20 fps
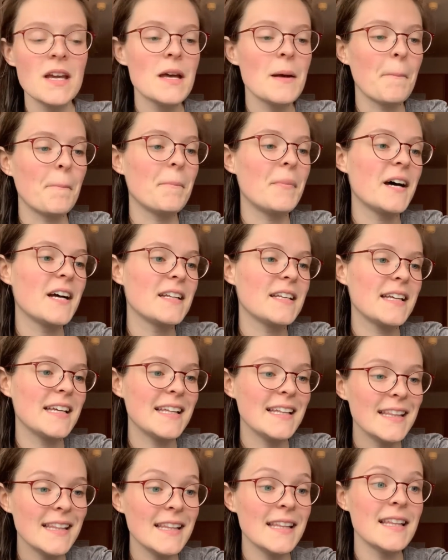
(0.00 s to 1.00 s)
But
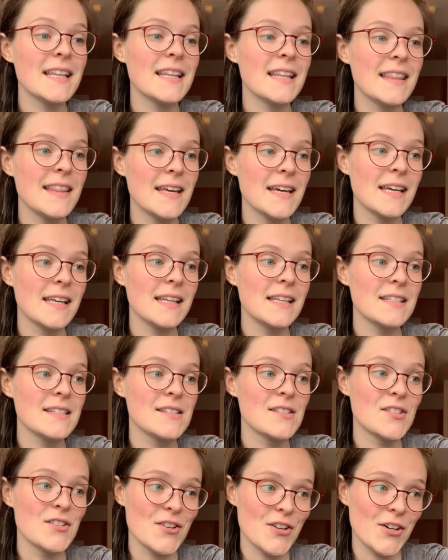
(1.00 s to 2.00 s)
in the
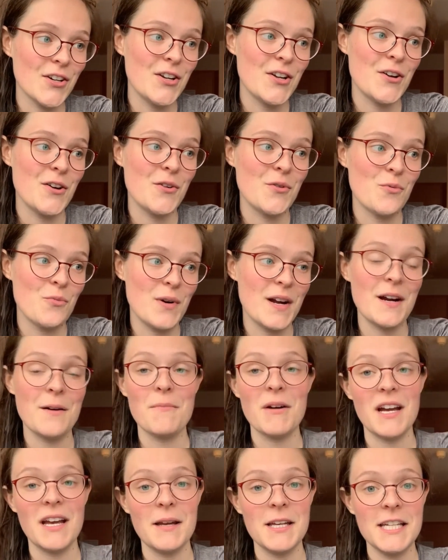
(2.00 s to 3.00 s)
scenario where
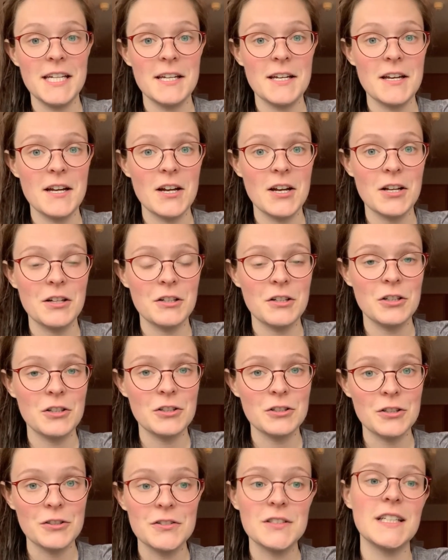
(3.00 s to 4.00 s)
my
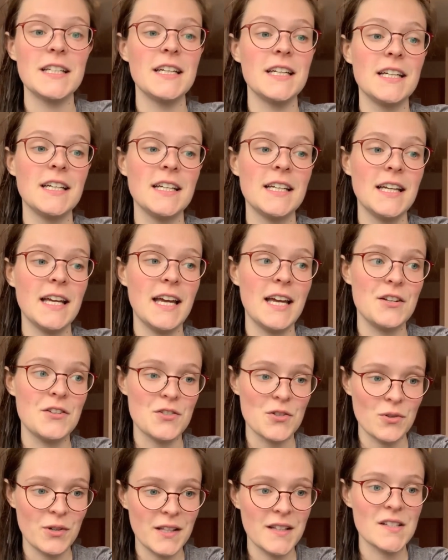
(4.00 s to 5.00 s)
clothing and
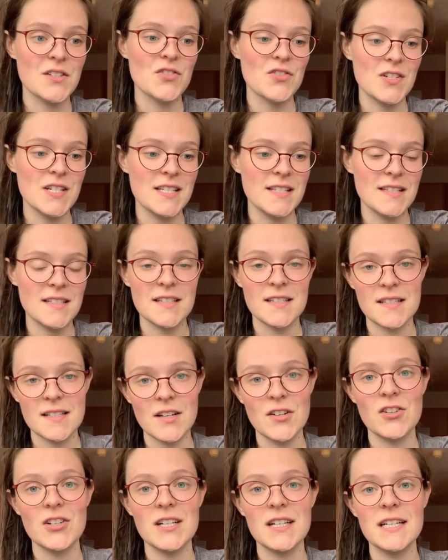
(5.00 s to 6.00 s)
toiletries,
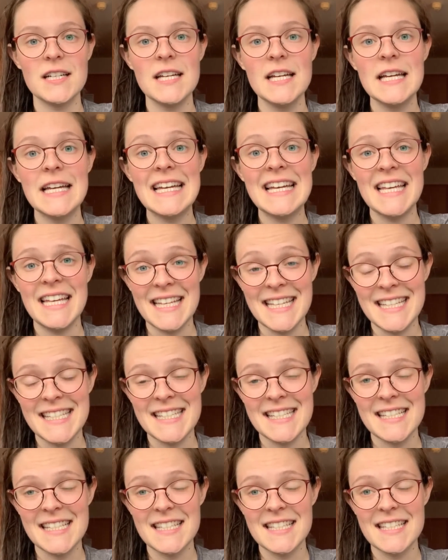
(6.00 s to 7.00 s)
etc.,
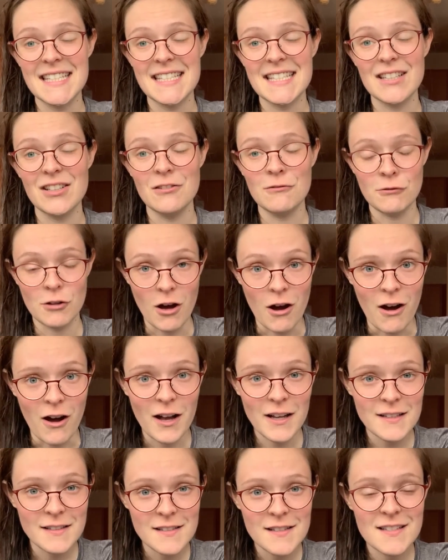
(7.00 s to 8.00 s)
is
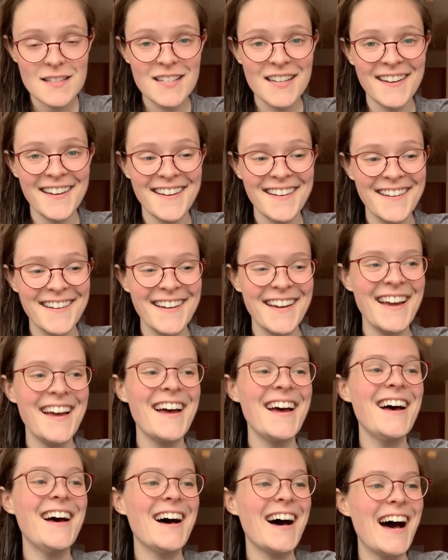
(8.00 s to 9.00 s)
lost,
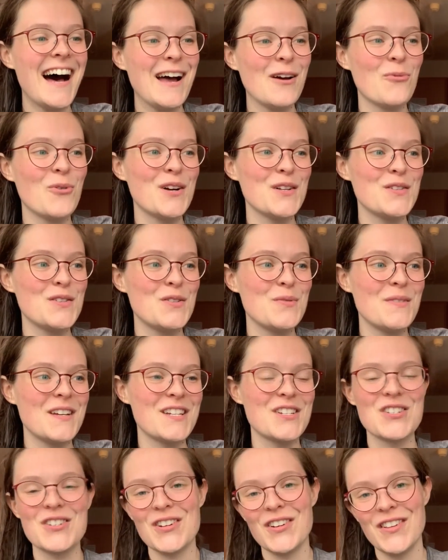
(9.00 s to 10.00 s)
I want to make
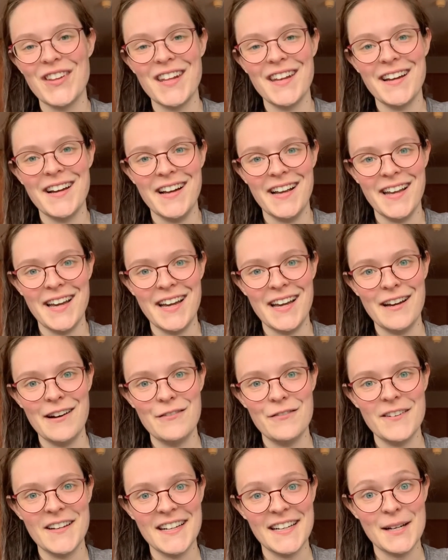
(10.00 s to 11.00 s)
sure that I
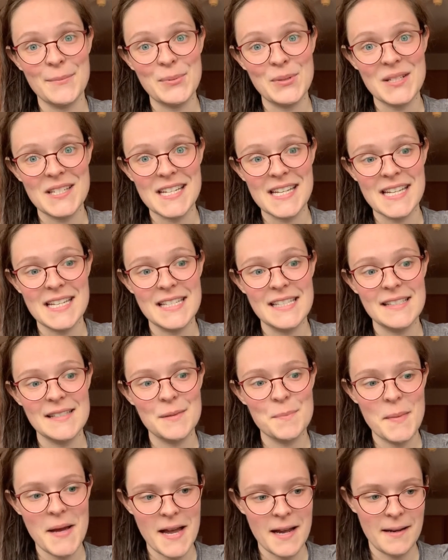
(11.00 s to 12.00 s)
have a couple days
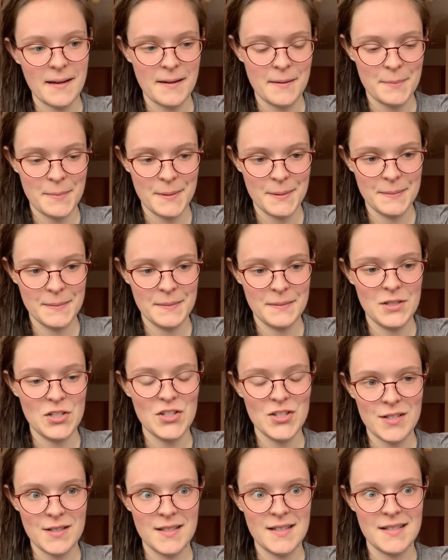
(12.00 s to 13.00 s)
backup,
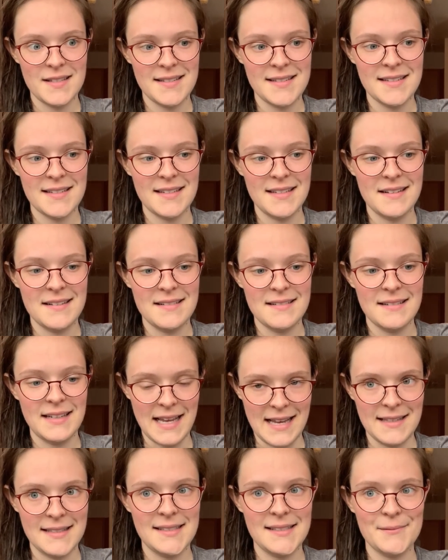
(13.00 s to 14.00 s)
just in
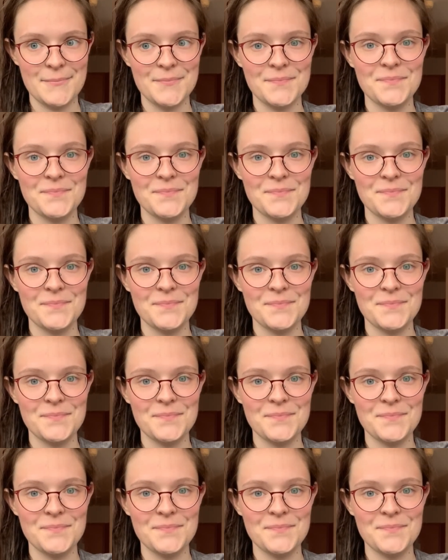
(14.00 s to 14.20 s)
case.